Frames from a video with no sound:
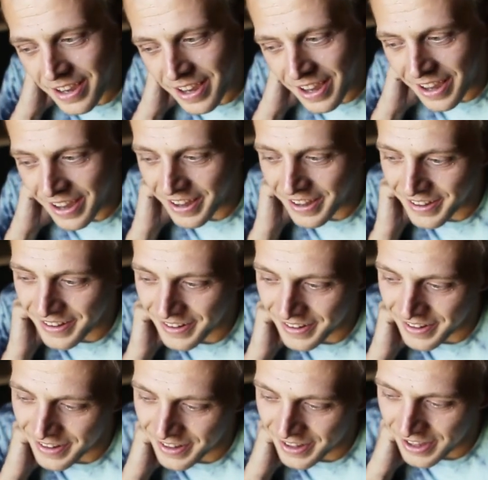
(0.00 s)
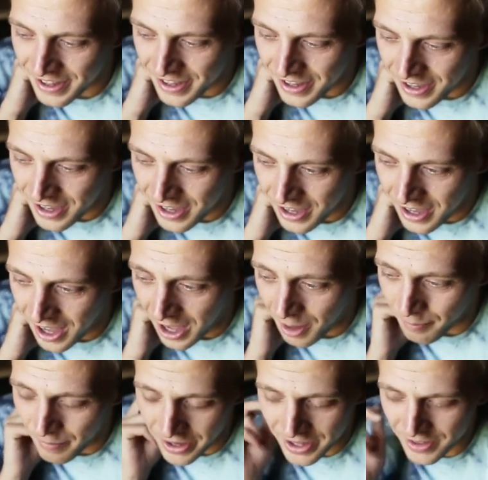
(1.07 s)

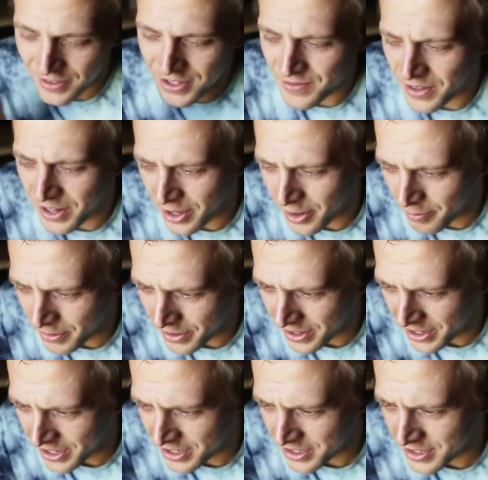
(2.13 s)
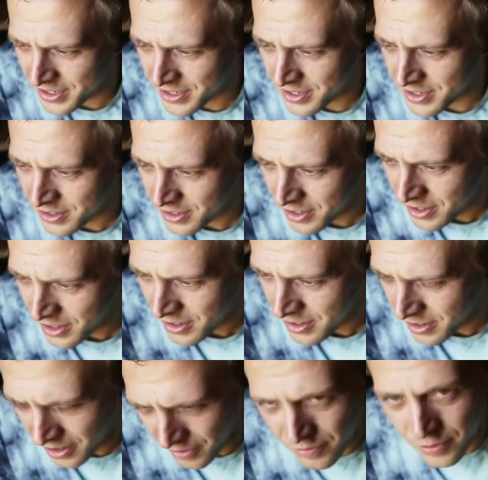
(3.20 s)
I'm making this video because
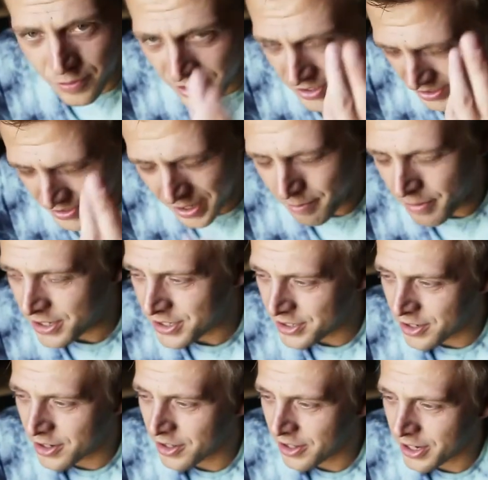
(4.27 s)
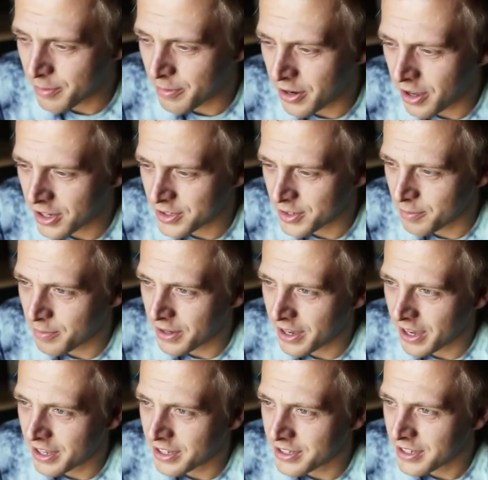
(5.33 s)
of the reasons I mentioned earlier, but also
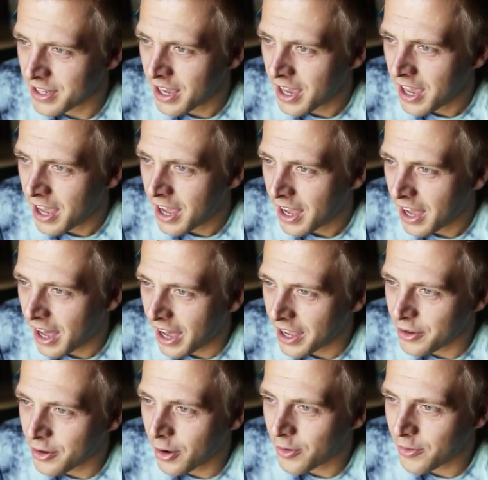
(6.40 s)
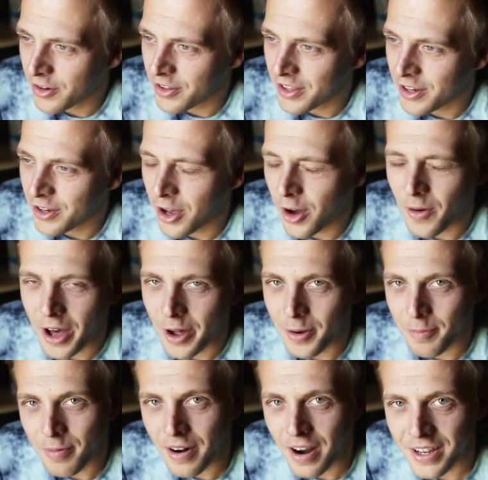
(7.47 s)
because I don't really know how
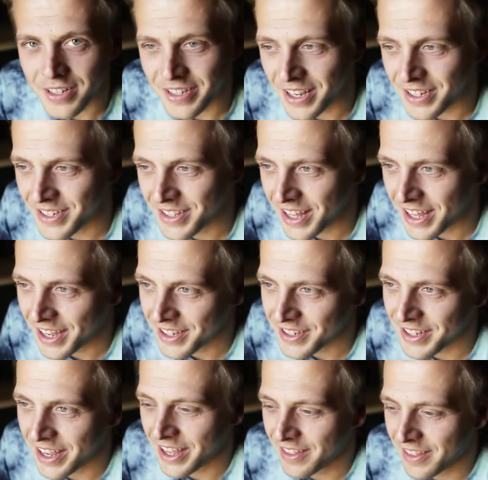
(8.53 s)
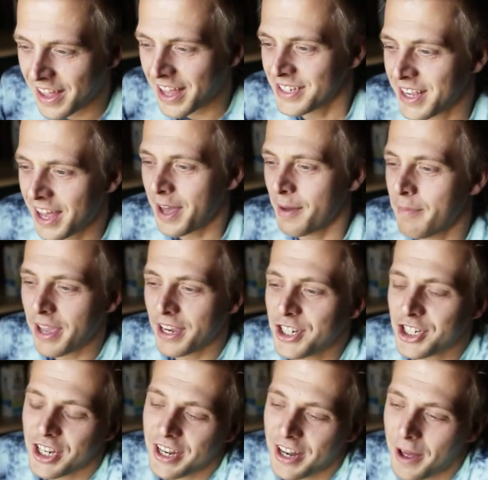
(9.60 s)
to process things unless I make
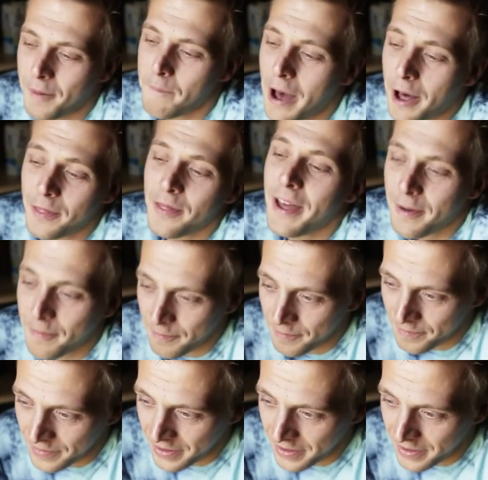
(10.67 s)
shit about them.